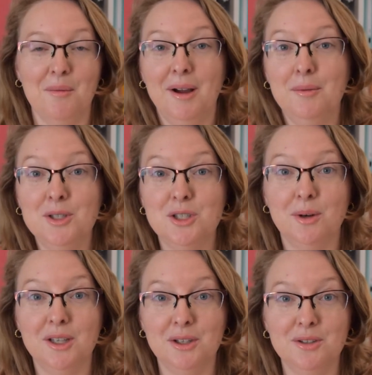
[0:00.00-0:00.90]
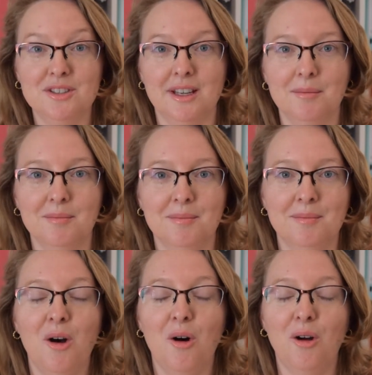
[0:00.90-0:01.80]
Why would you want to use them?
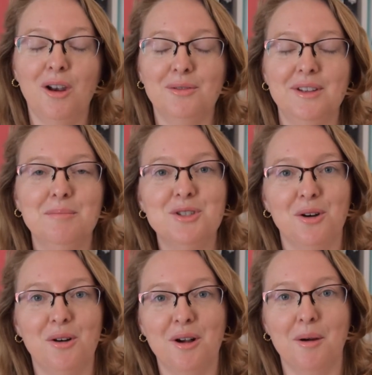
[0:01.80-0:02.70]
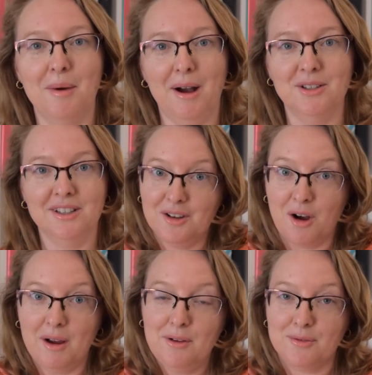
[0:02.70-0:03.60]
All of them talk about
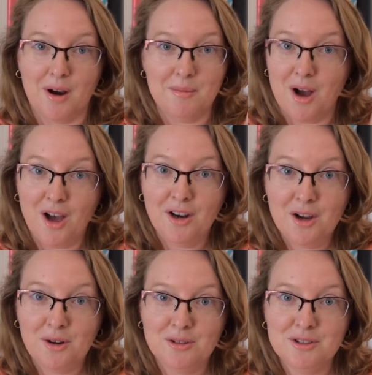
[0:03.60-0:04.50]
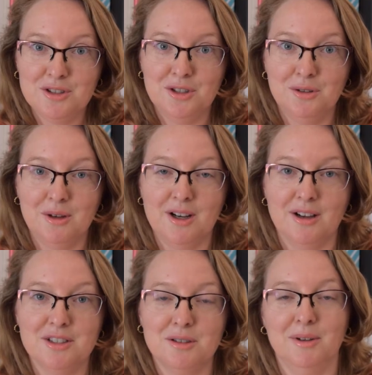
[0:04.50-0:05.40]
going from unknown to a
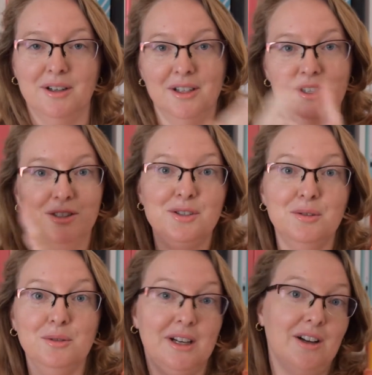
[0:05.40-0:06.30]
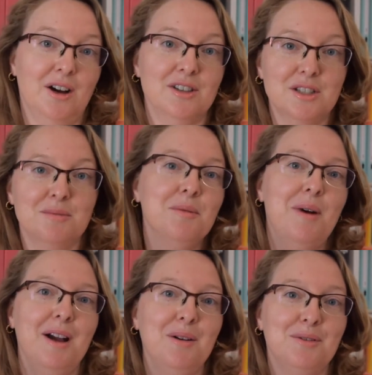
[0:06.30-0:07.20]
customer to the customer
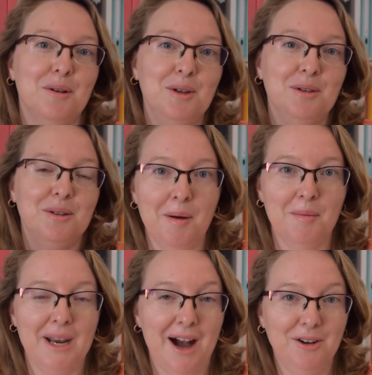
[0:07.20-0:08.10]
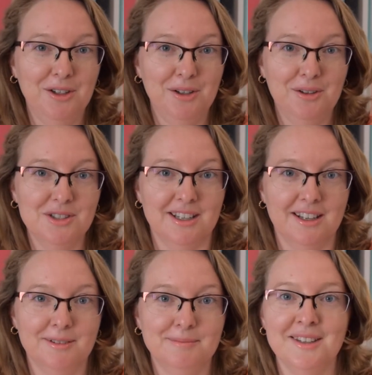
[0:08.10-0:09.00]
buying from you. But how do you use it?
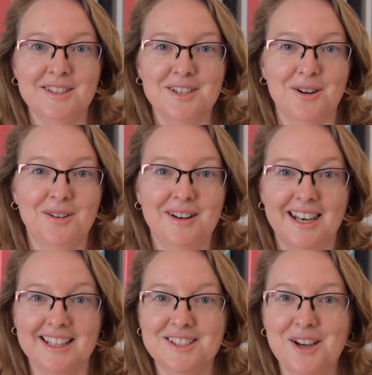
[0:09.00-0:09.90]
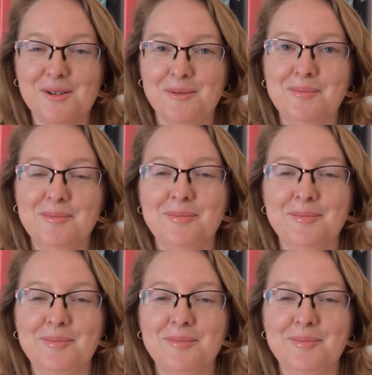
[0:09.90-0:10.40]
So let's go!